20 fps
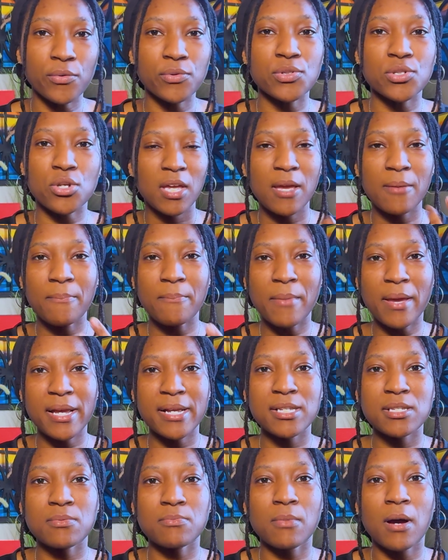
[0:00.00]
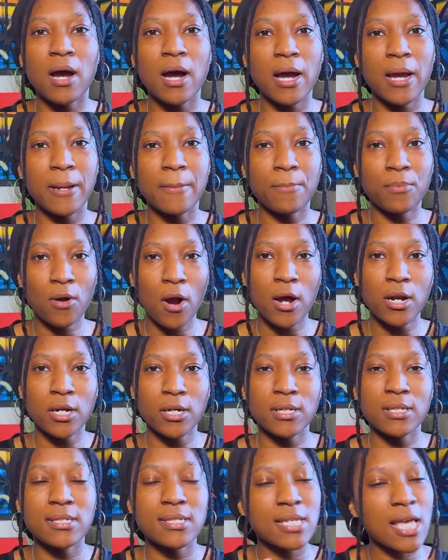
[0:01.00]
So it makes my
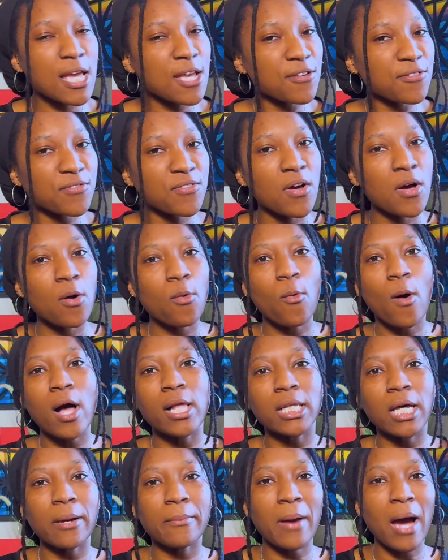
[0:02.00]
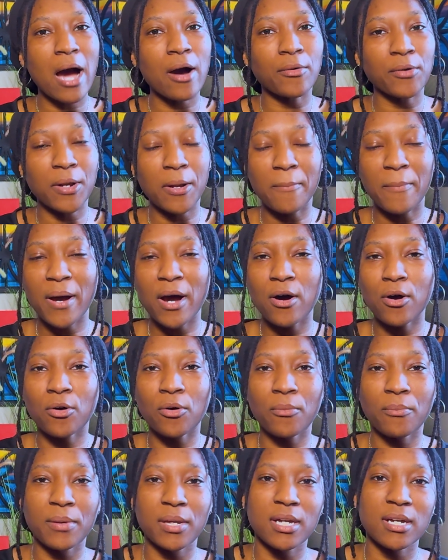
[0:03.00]
product safe while I'm out and
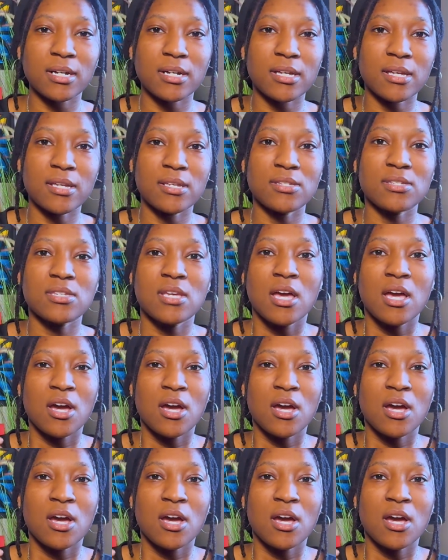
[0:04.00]
about, because